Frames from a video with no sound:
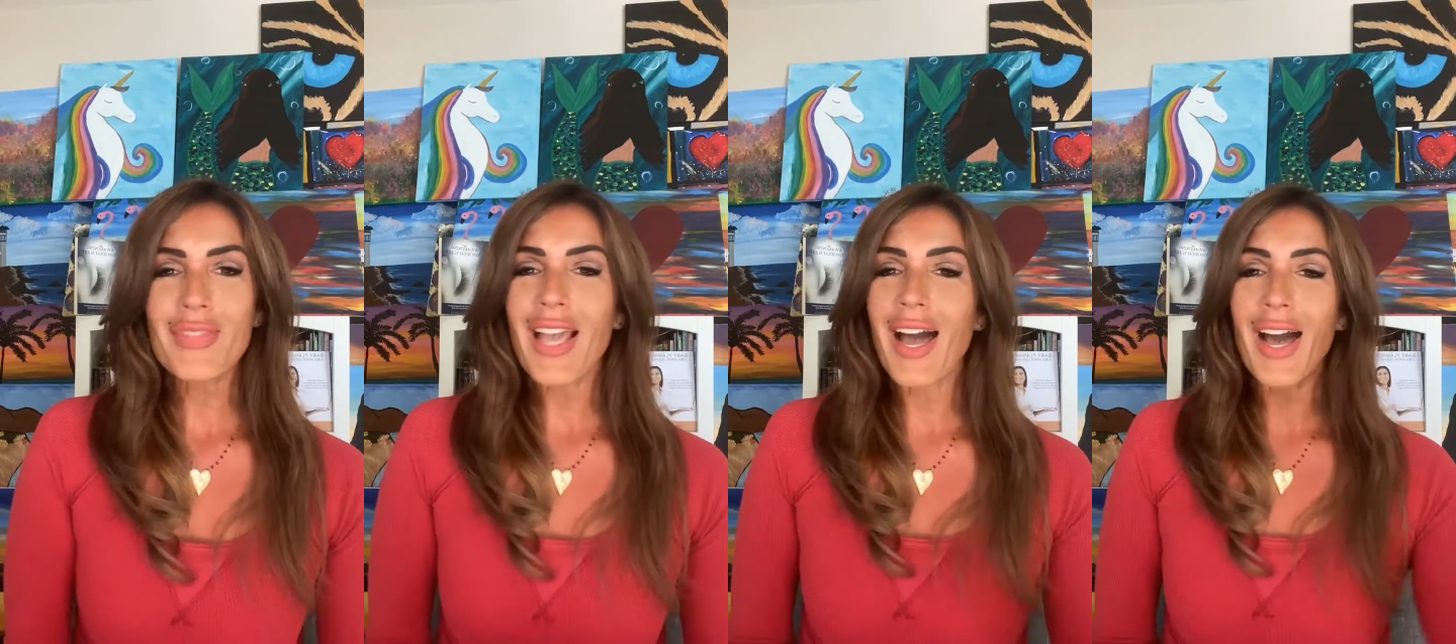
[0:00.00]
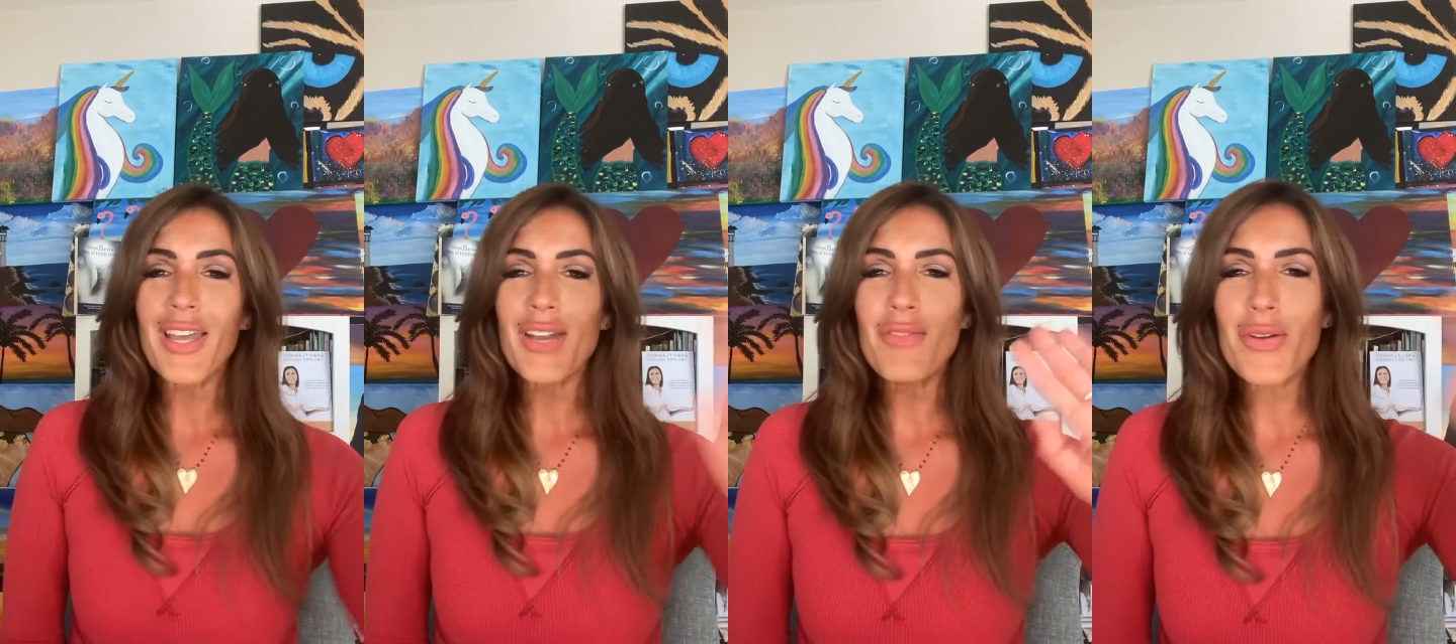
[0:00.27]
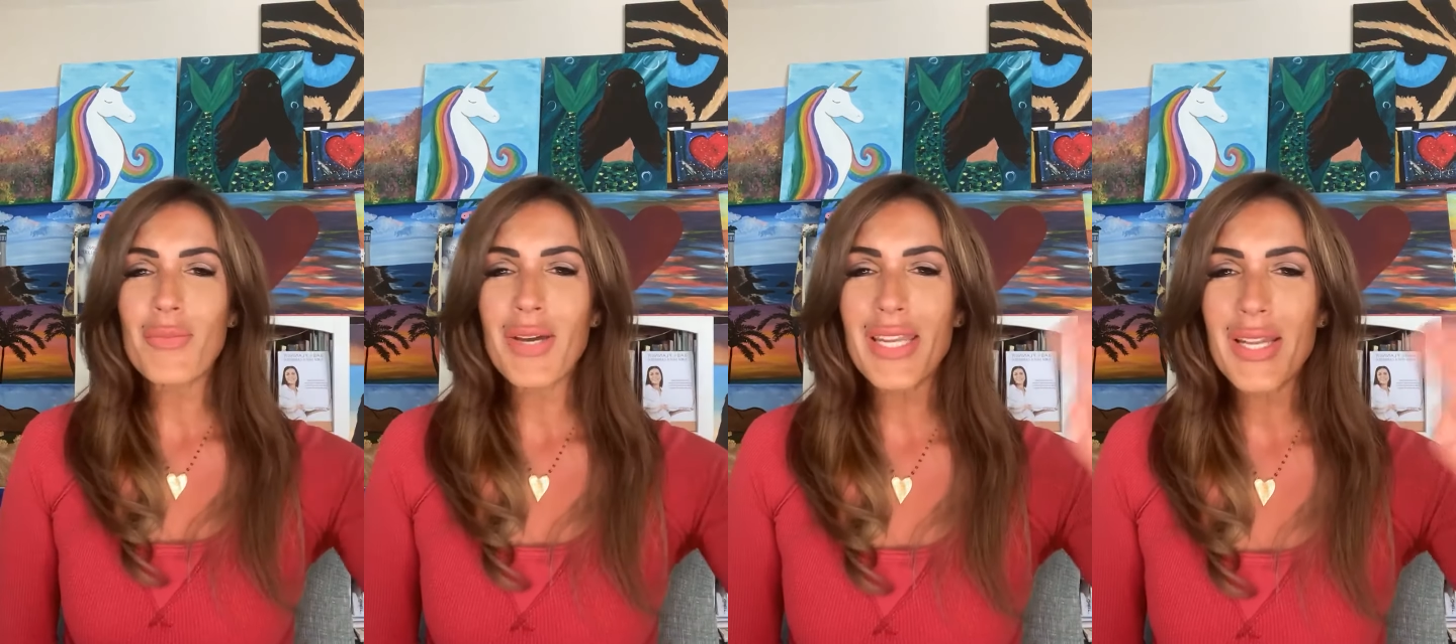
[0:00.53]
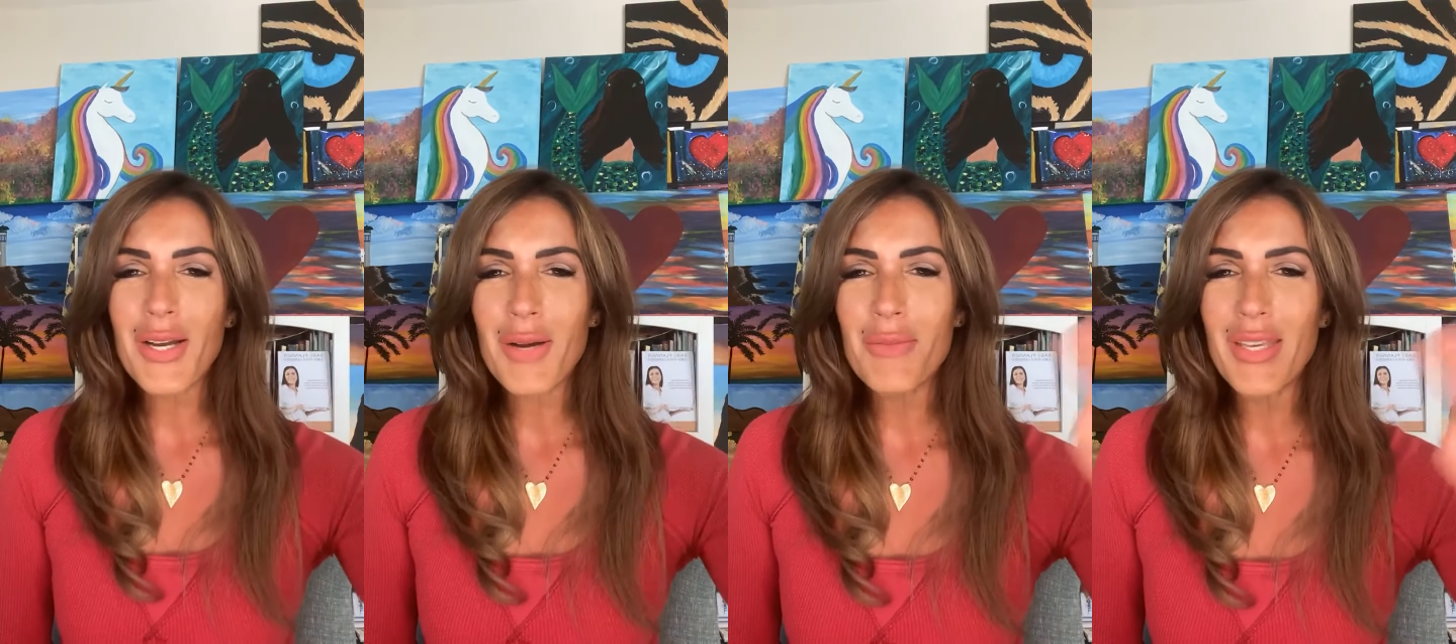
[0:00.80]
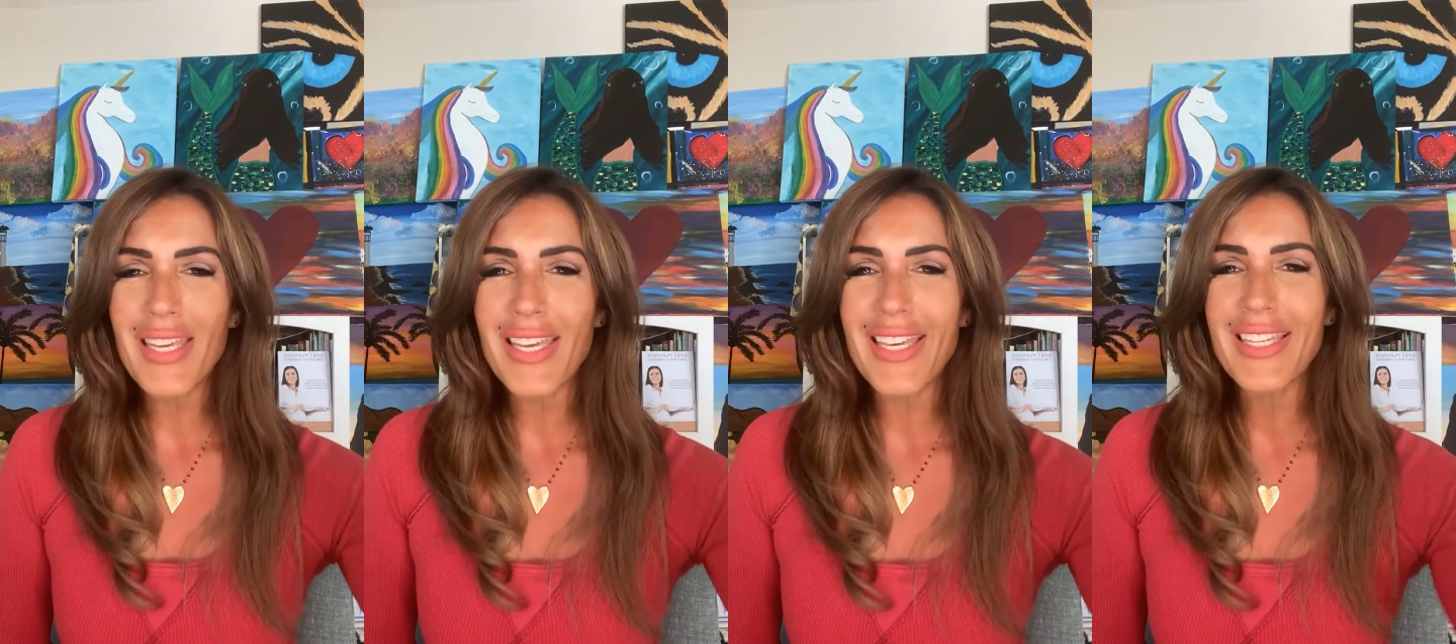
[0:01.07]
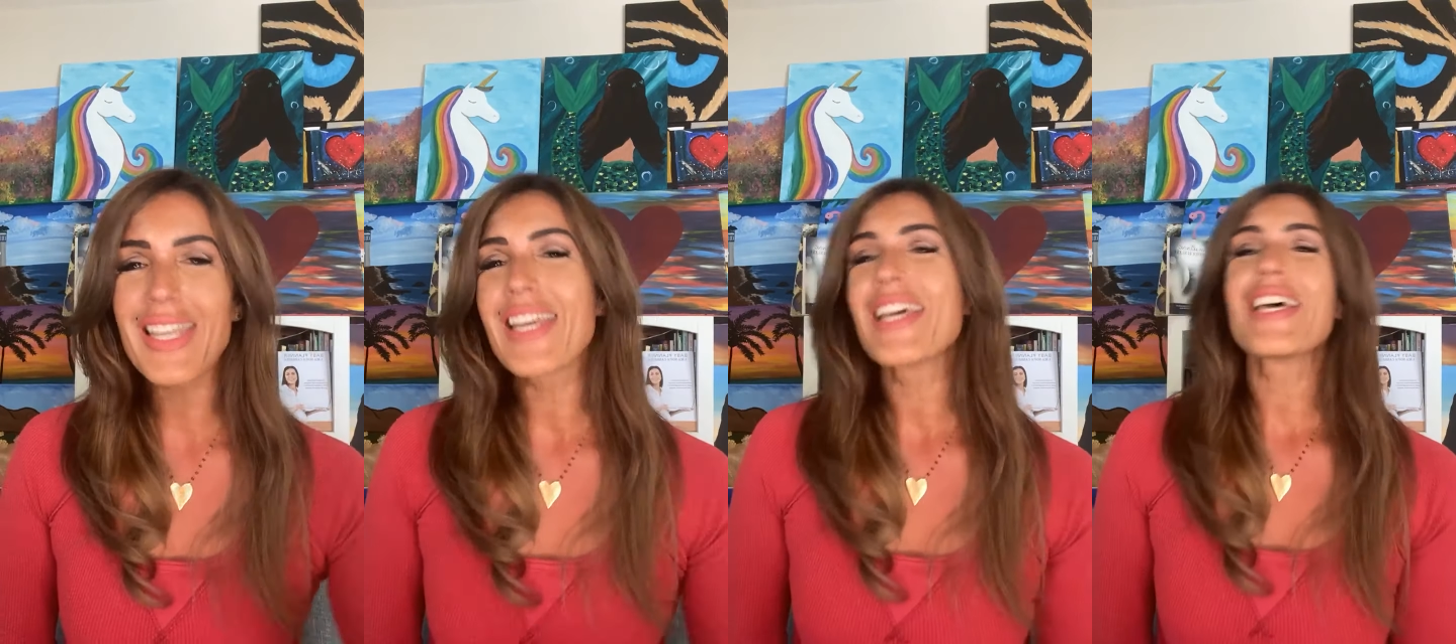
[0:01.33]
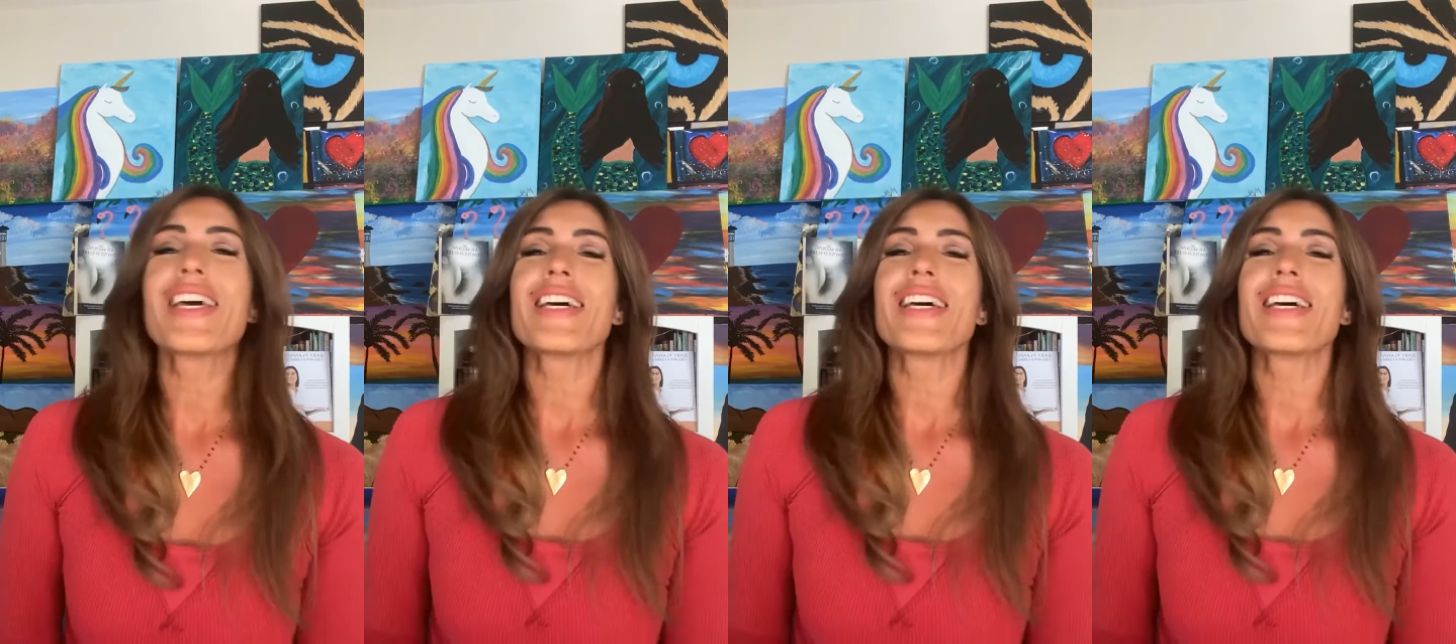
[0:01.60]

Hi, everybody coming in.